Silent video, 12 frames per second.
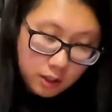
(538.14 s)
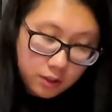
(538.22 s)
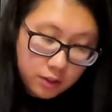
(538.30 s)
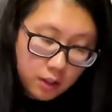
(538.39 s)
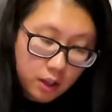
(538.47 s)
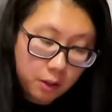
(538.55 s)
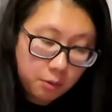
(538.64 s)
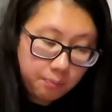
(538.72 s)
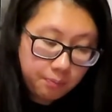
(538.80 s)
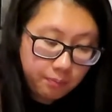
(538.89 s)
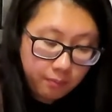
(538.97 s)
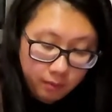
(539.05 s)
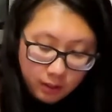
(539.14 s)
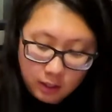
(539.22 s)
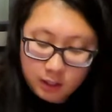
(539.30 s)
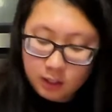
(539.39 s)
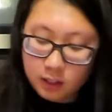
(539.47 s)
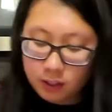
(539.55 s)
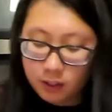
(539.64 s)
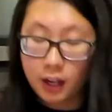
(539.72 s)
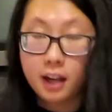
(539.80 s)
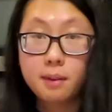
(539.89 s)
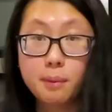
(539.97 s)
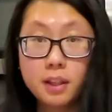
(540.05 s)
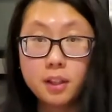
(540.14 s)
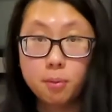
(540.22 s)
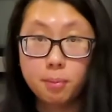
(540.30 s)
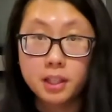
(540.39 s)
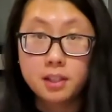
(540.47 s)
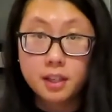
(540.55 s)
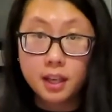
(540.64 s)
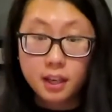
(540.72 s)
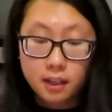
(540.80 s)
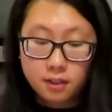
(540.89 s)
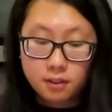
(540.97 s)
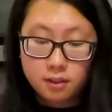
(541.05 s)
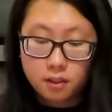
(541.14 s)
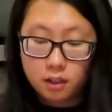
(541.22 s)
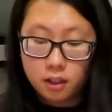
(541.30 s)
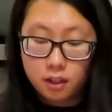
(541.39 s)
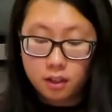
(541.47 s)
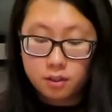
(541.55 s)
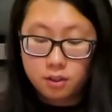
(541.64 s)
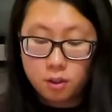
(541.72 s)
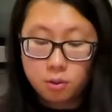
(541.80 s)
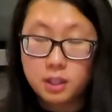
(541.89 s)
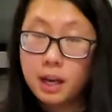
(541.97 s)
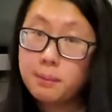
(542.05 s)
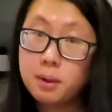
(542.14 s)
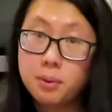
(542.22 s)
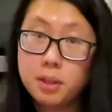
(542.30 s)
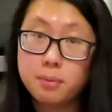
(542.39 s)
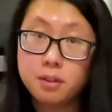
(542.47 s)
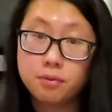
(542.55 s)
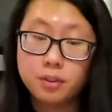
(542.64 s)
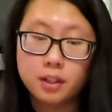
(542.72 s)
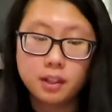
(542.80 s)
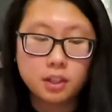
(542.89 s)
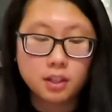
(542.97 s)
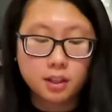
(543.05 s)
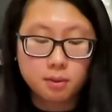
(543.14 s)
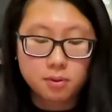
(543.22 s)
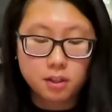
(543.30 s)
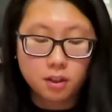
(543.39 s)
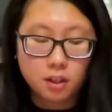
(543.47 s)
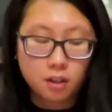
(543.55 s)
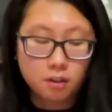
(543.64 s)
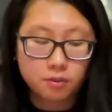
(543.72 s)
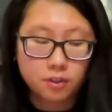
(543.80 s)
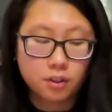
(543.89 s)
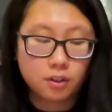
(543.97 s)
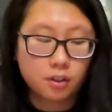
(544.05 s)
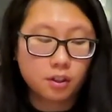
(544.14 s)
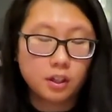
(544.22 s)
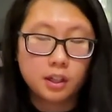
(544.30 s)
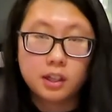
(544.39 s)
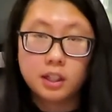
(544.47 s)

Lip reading: So now that my little bundt cakes are soaked, I'm gonna put them in the fridge, let them sit there for